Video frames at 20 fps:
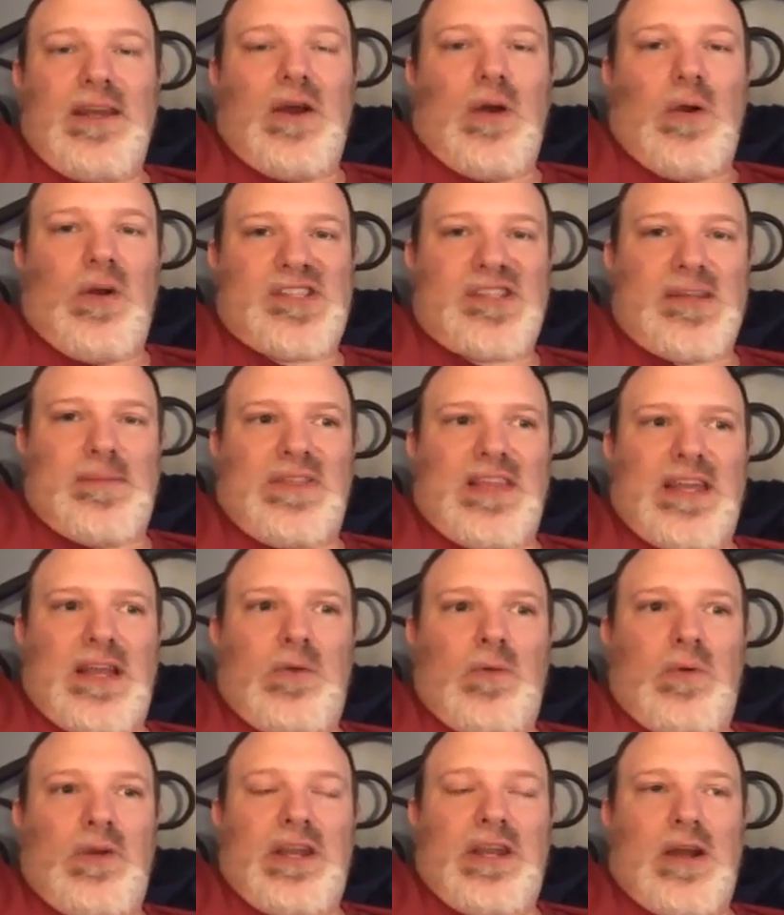or
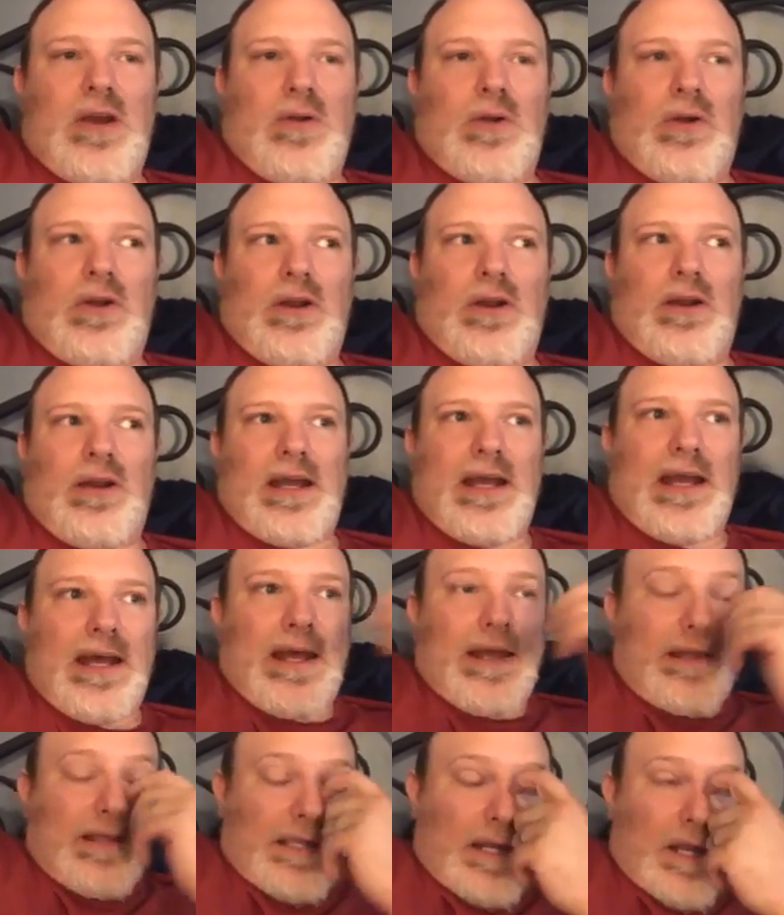something,
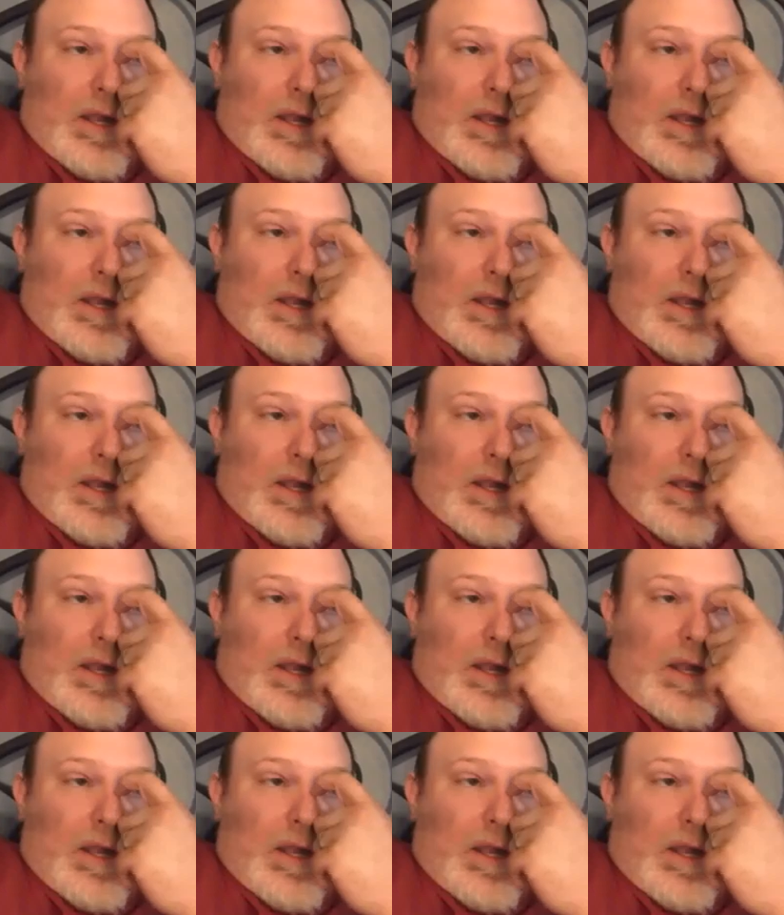or